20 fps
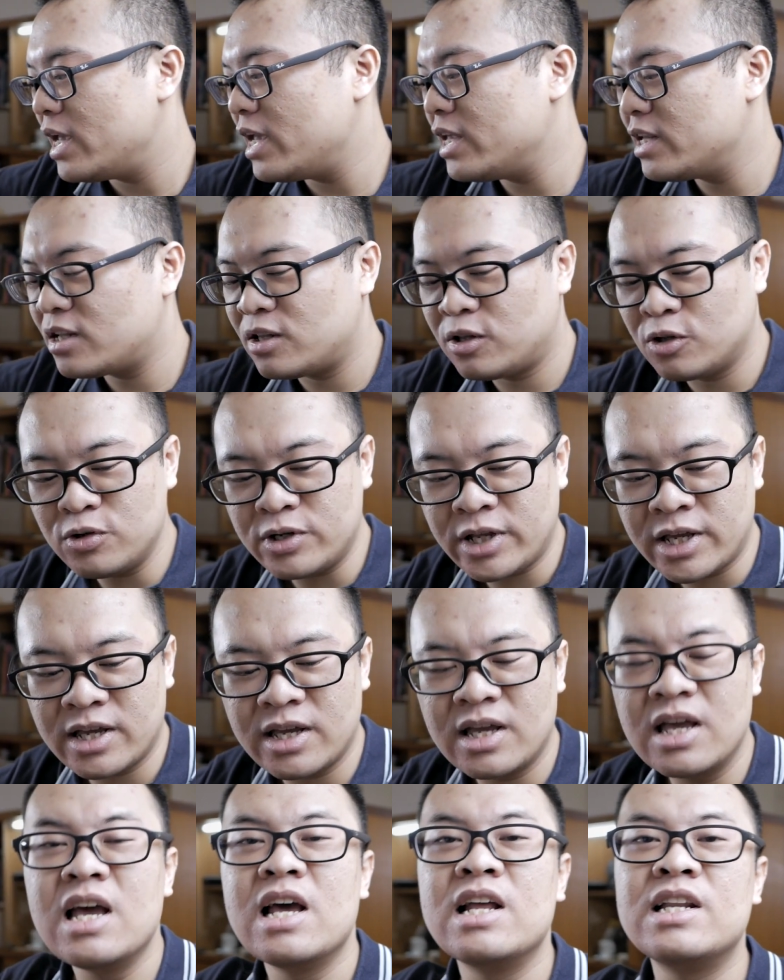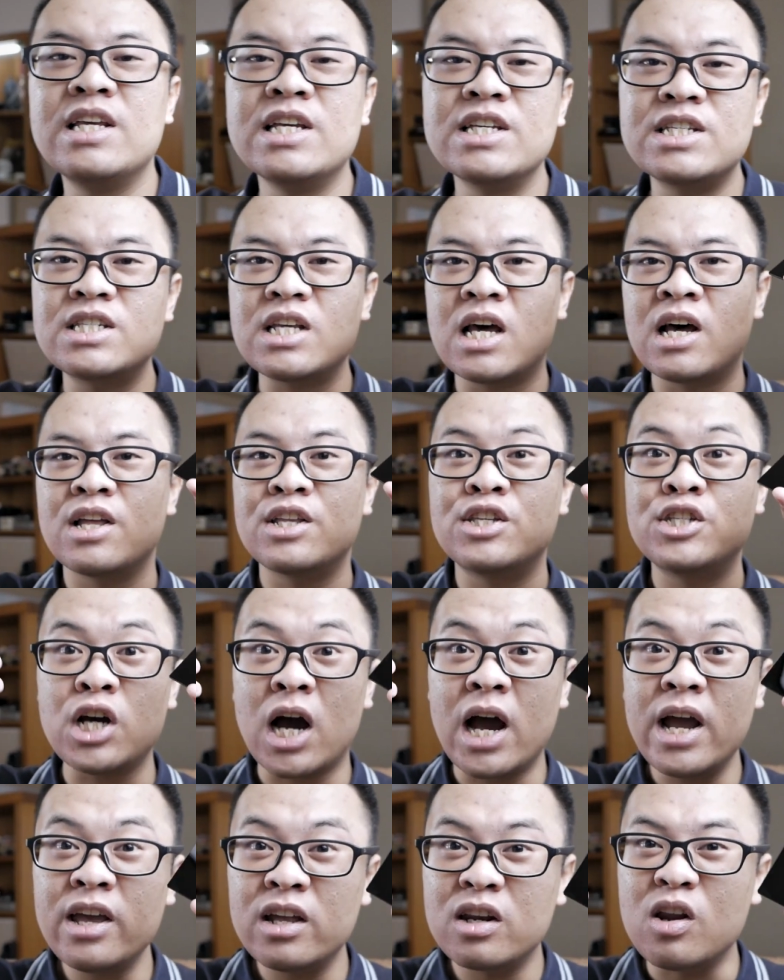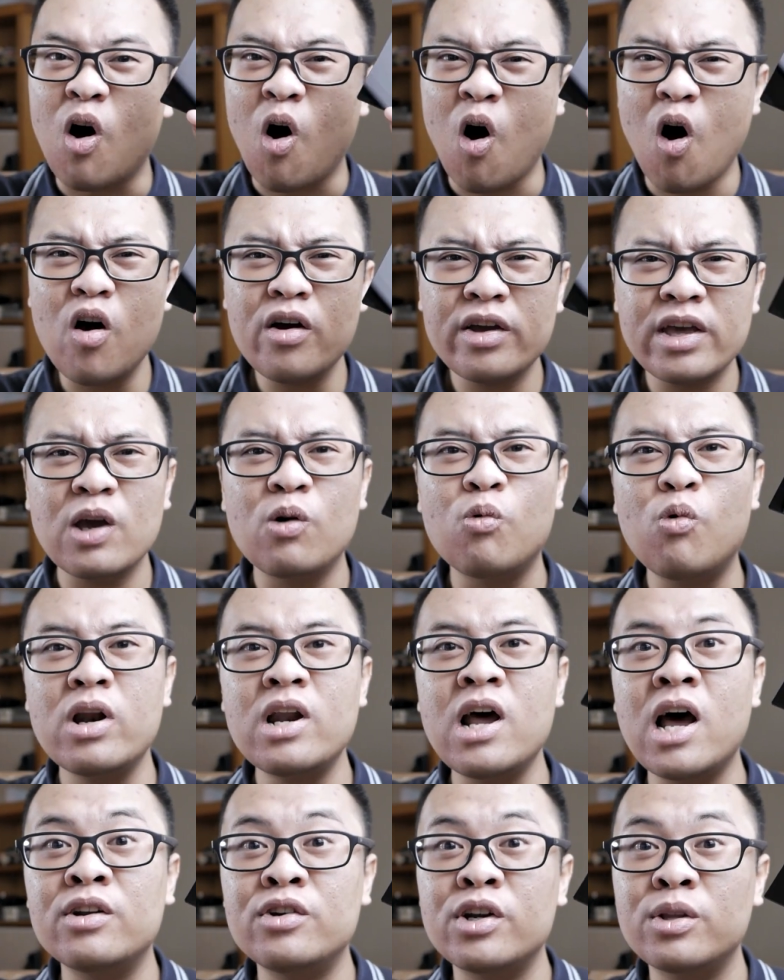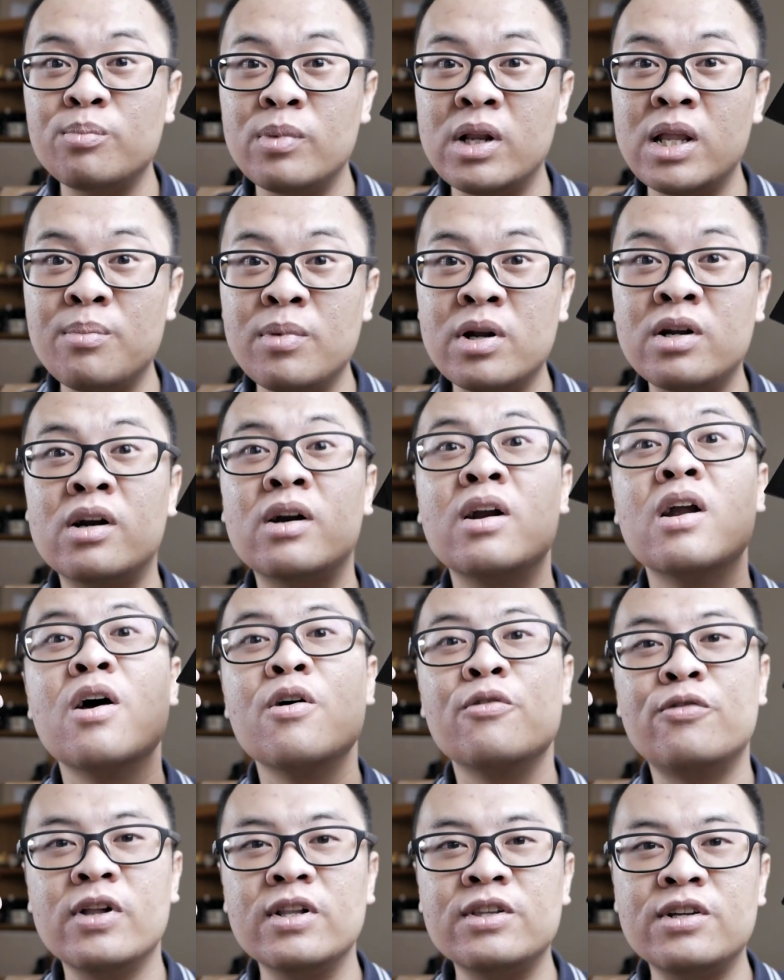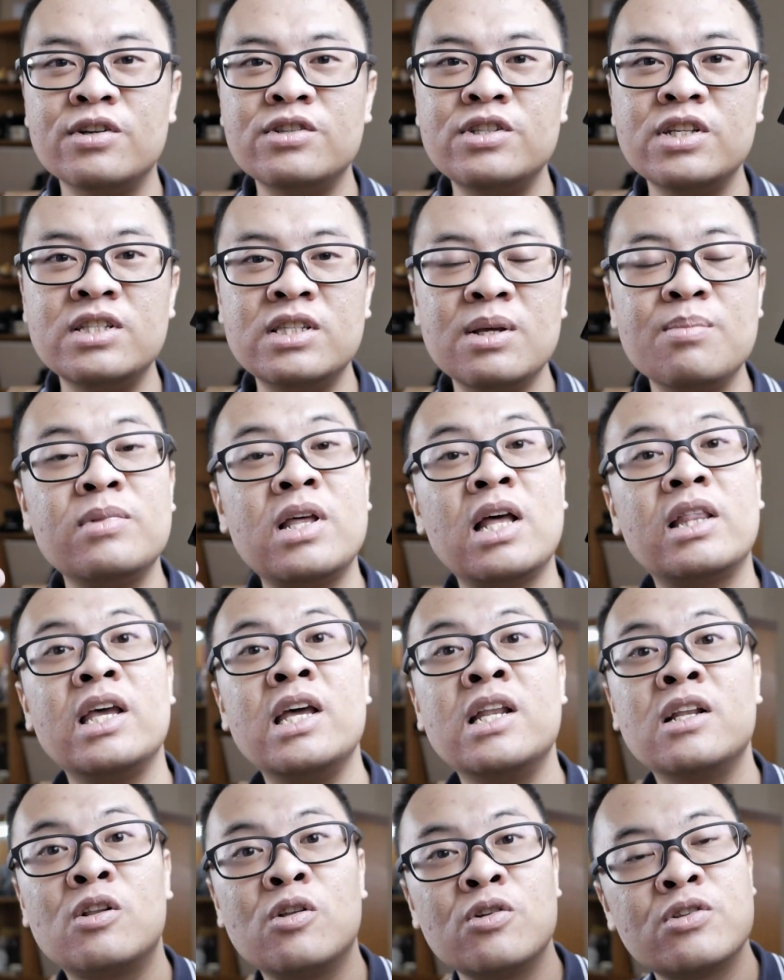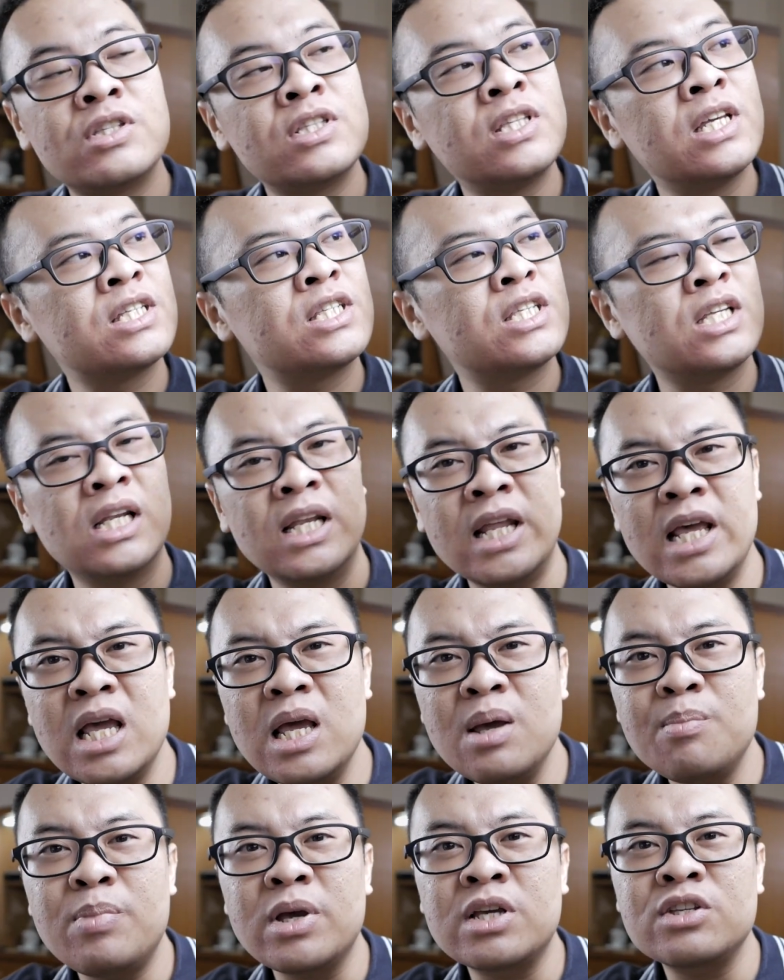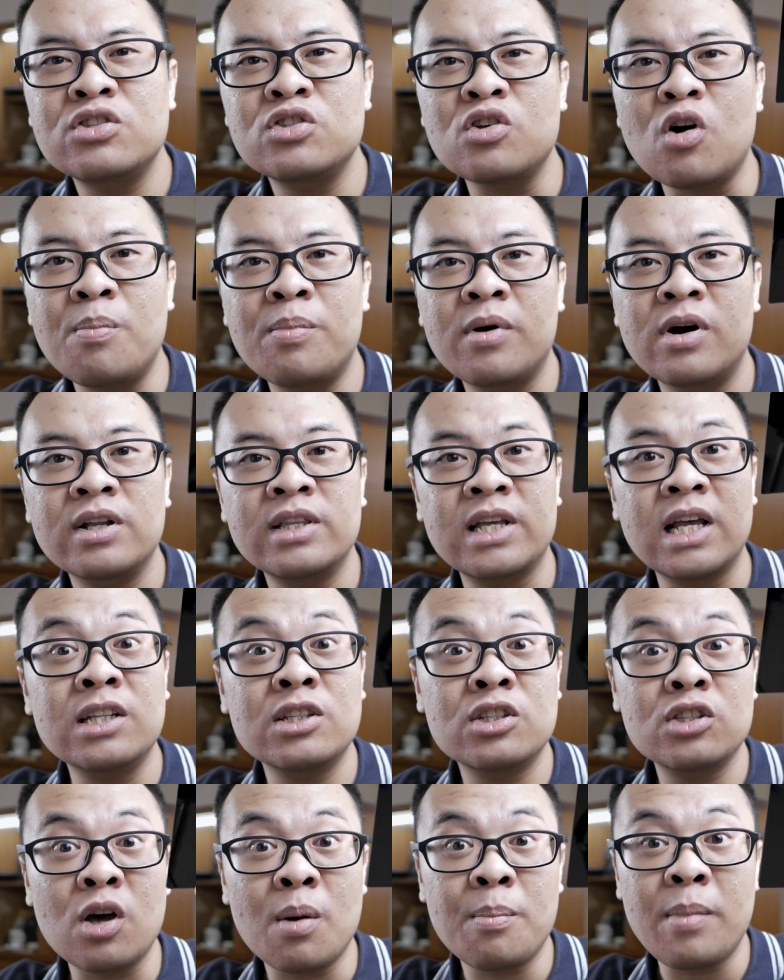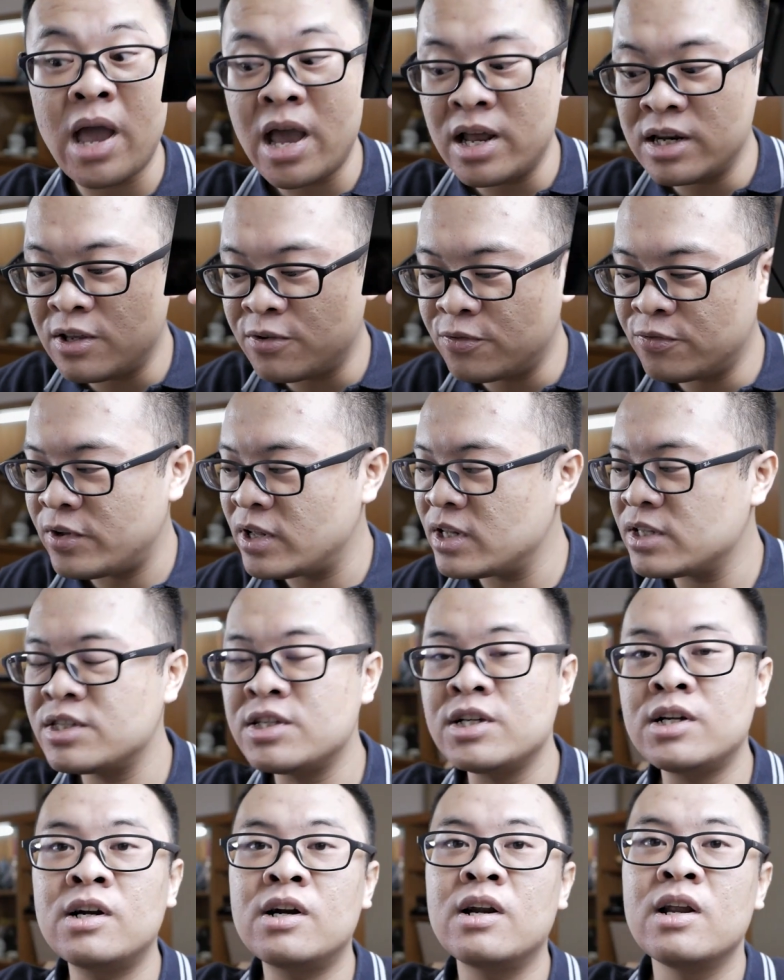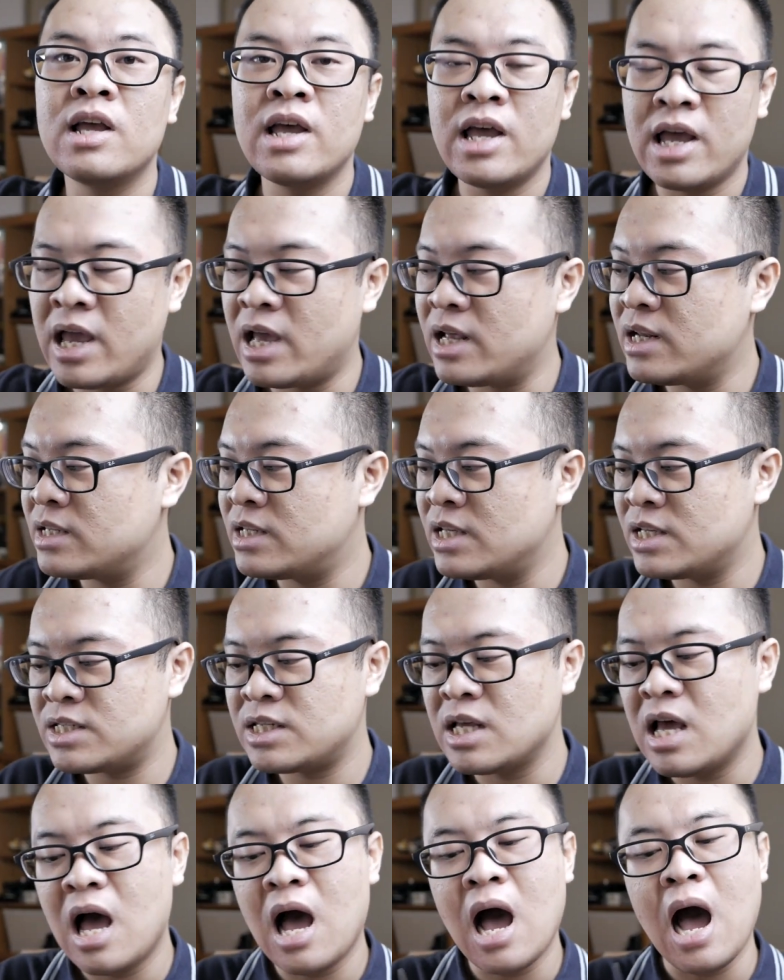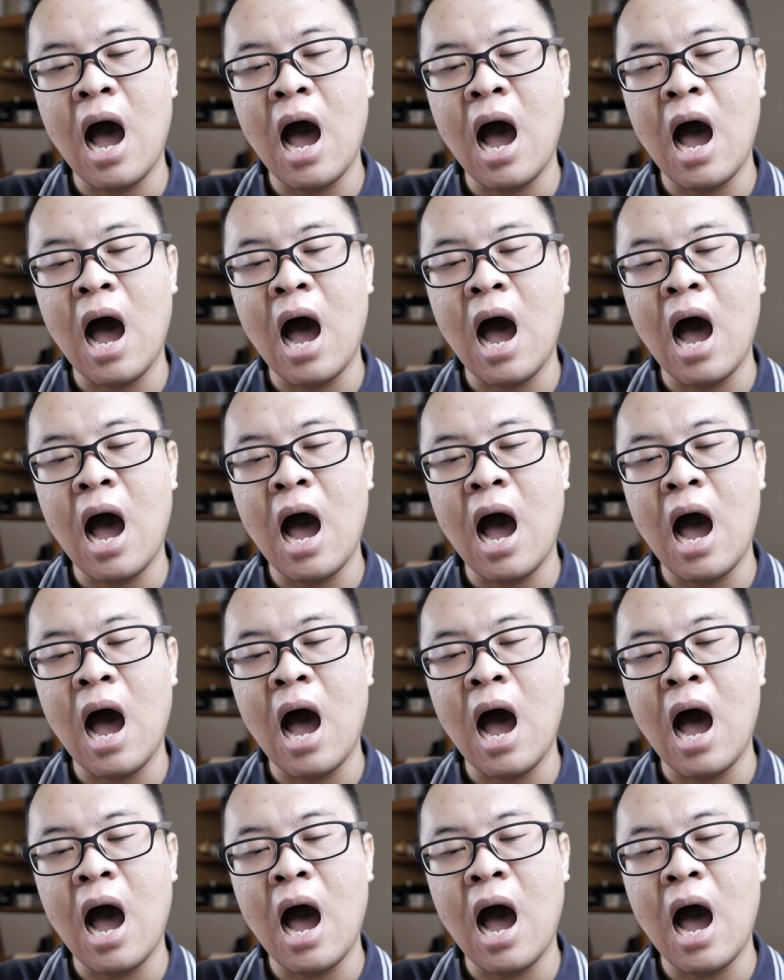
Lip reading: including this giant honking 100mm filter system that includes this Lee Big Stopper 10-stop ND filter and this